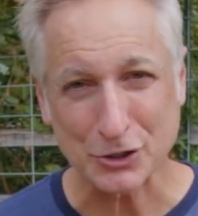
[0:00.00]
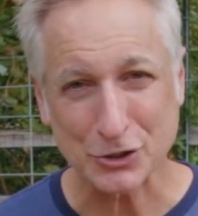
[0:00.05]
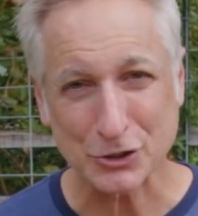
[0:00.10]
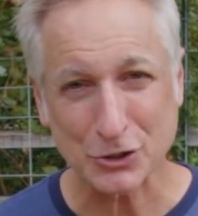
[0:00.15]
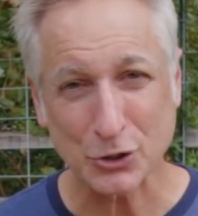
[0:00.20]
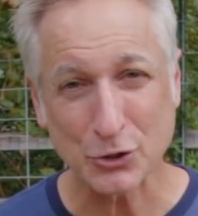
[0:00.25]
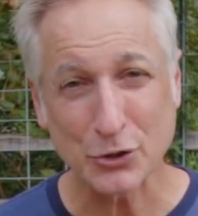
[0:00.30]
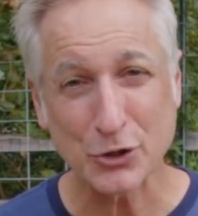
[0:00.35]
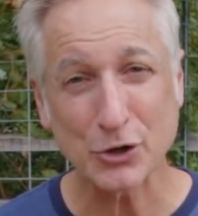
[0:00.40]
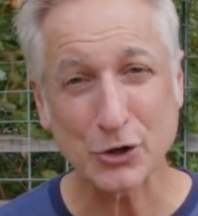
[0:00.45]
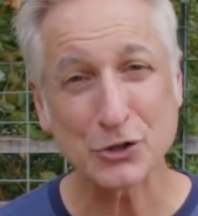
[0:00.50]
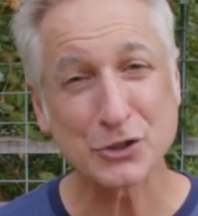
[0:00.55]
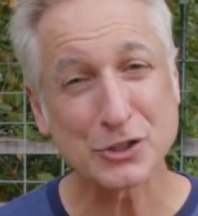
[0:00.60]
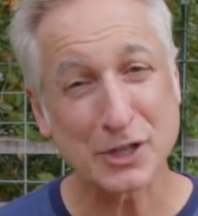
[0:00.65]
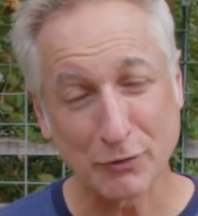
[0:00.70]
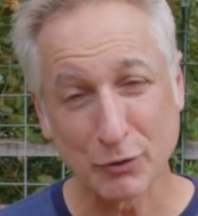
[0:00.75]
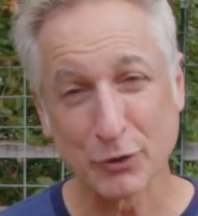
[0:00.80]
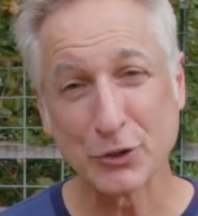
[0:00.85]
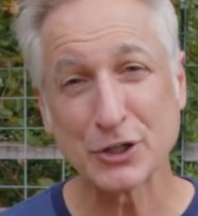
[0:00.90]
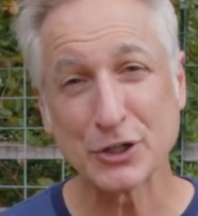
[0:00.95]
So there are
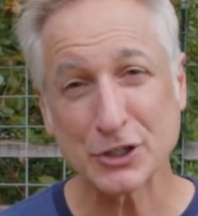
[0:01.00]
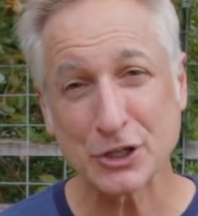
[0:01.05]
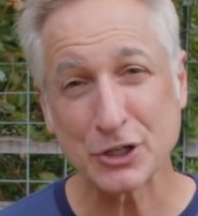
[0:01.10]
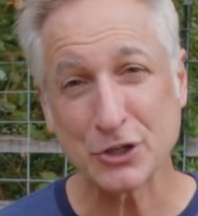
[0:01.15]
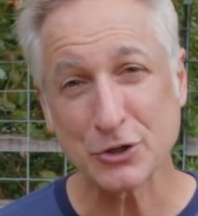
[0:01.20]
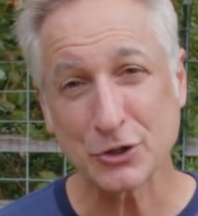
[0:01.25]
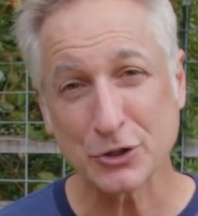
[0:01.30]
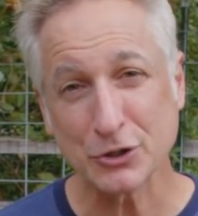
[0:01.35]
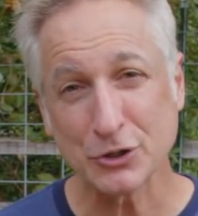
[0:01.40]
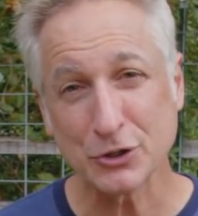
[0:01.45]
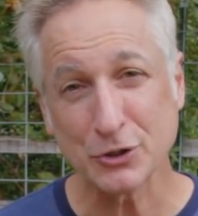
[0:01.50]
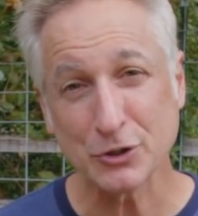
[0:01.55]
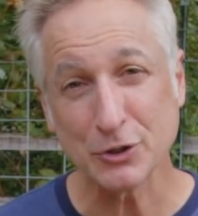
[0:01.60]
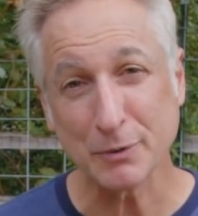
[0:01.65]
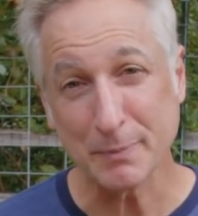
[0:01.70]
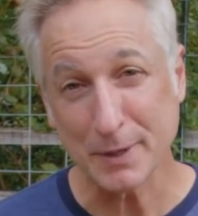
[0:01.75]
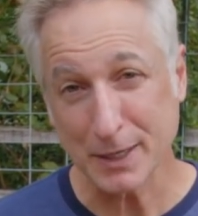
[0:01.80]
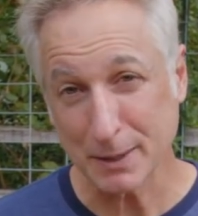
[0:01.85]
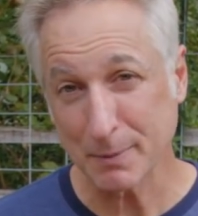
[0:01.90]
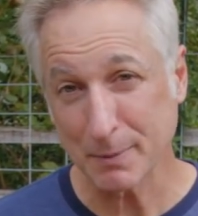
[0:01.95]
several things that you can do to
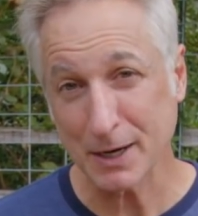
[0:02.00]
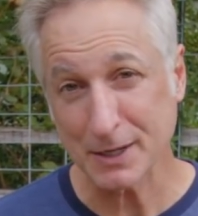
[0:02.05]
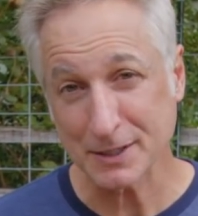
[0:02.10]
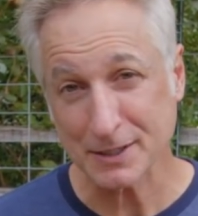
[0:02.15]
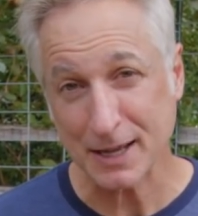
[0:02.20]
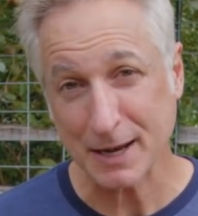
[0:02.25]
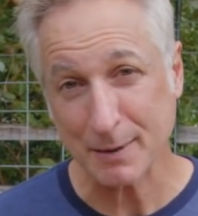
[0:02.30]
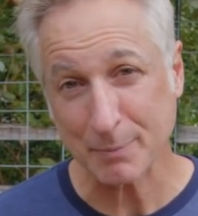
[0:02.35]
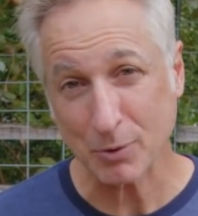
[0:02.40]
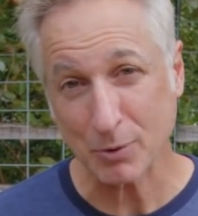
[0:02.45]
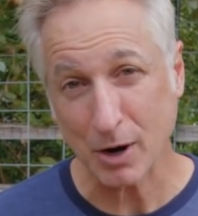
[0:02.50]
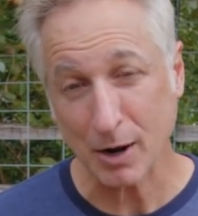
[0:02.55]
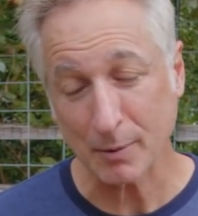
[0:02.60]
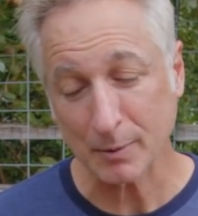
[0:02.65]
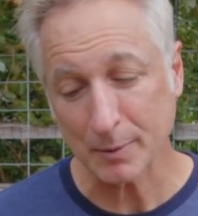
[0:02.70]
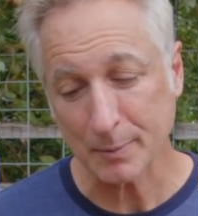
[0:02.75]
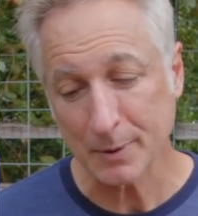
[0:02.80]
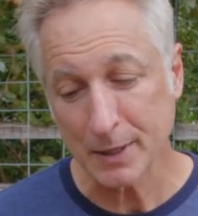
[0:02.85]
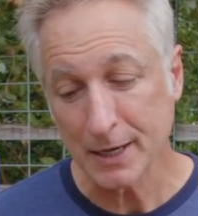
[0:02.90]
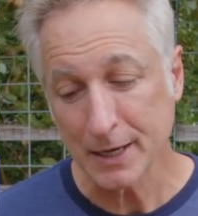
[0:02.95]
minimize that
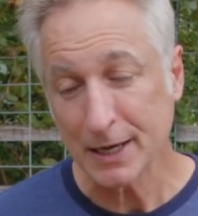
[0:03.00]
problem.